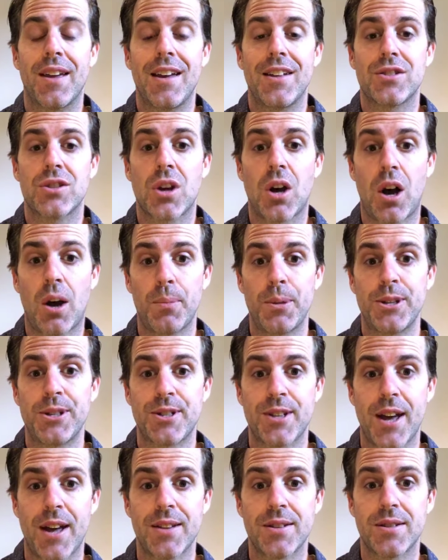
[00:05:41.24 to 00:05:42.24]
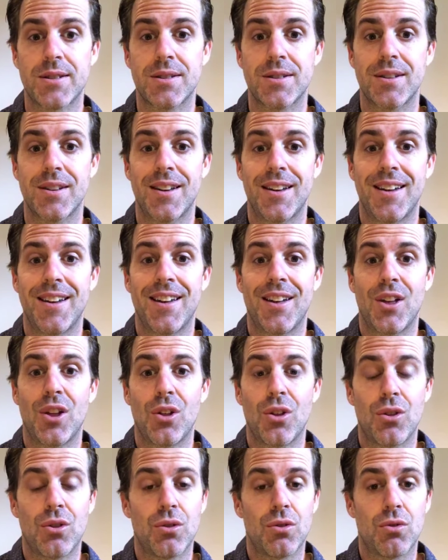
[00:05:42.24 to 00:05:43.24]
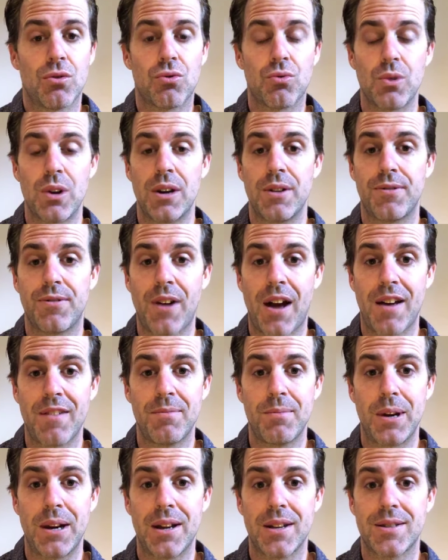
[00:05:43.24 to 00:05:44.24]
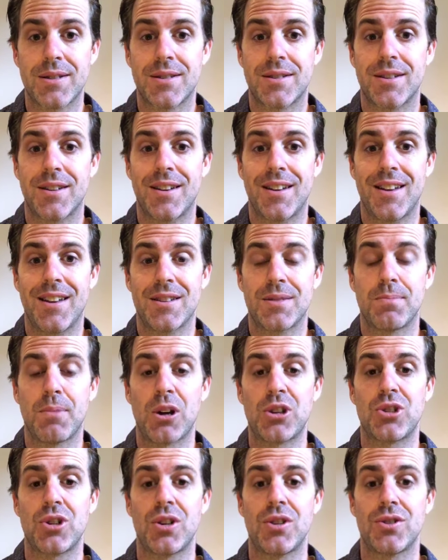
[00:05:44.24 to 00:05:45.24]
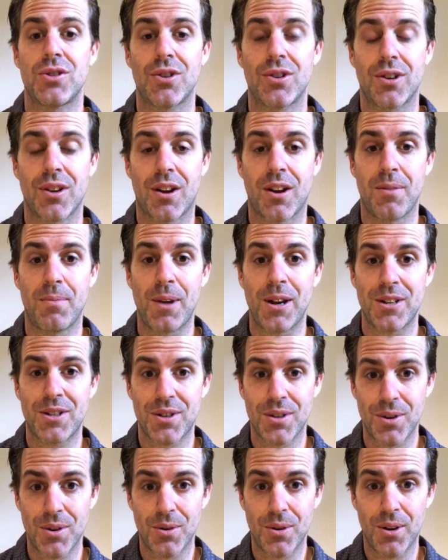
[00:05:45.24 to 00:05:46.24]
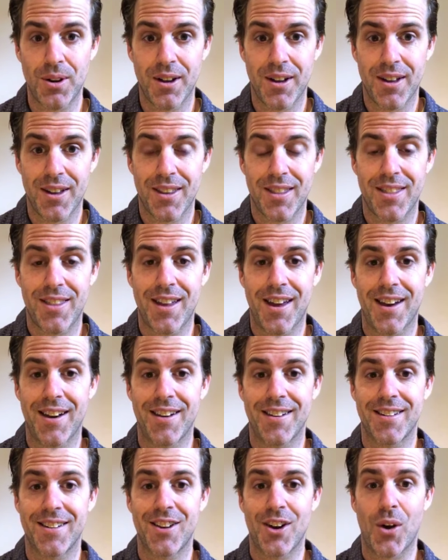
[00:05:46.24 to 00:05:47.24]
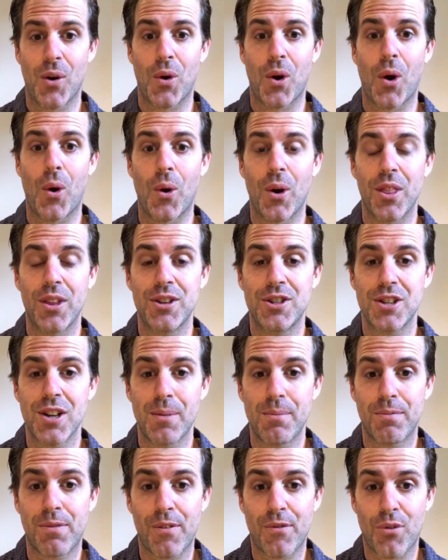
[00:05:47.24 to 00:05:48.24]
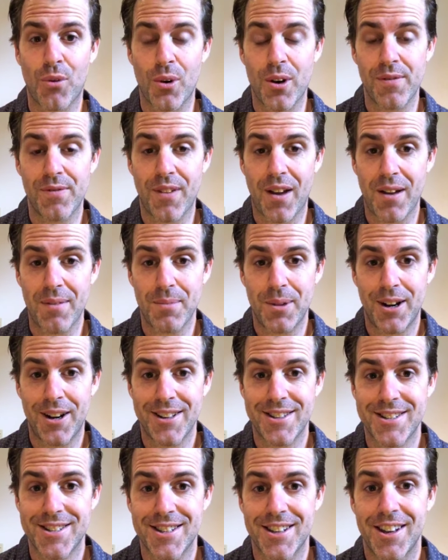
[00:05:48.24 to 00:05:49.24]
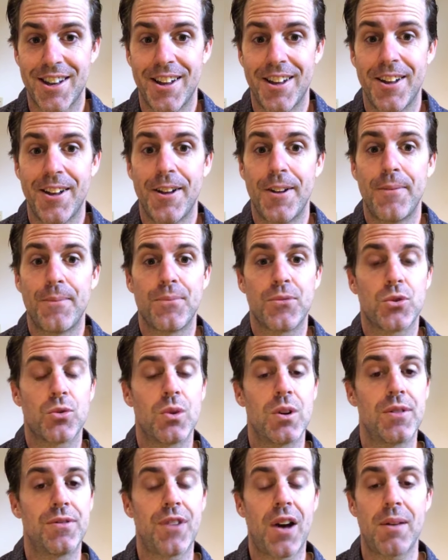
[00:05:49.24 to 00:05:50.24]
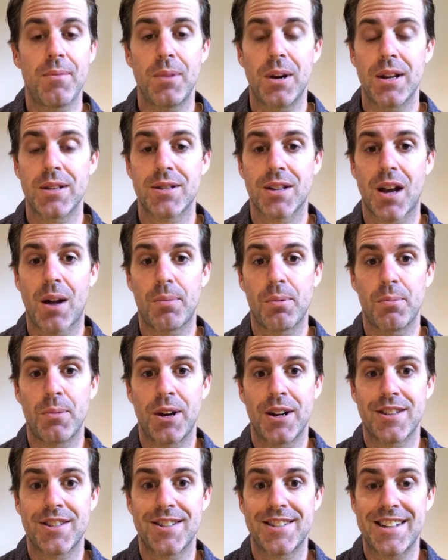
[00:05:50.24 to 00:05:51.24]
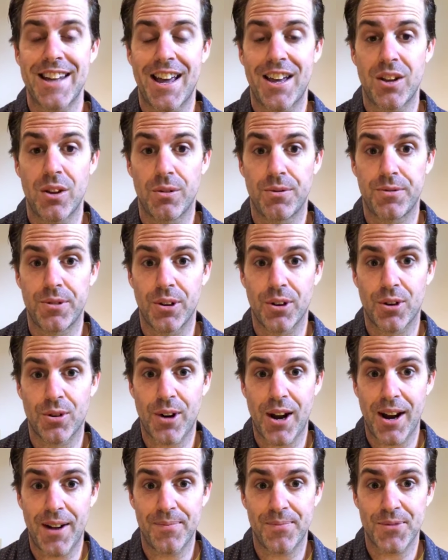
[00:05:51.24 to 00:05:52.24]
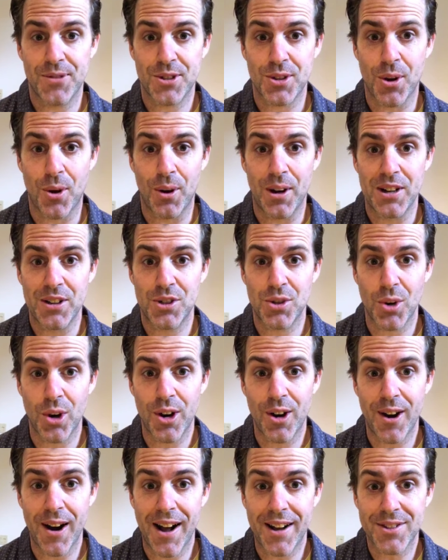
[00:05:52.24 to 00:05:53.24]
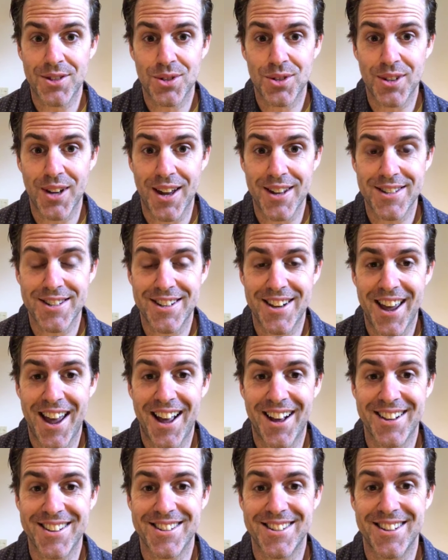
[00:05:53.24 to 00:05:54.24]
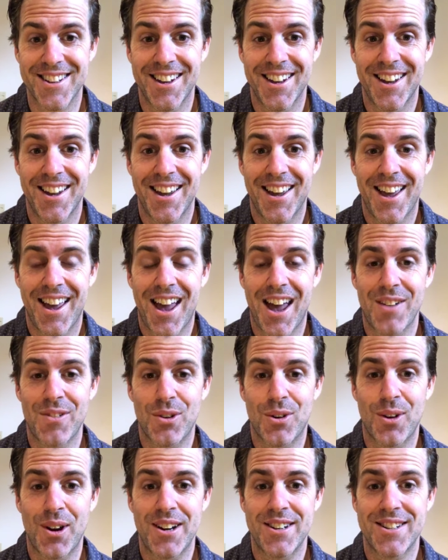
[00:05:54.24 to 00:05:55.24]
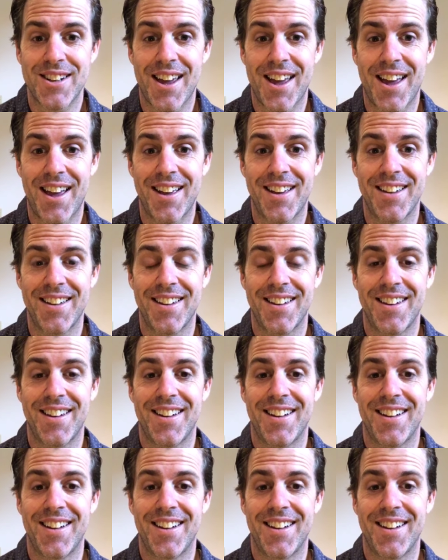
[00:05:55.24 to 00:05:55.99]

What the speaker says: It's common sense. 3 to 5 minutes is much easier to commit to than, you know, going to the gym for 45 minutes. 3 to 5 minutes, a couple minutes a day, you'll feel great. So enjoy your exercise snacks. Have a great day.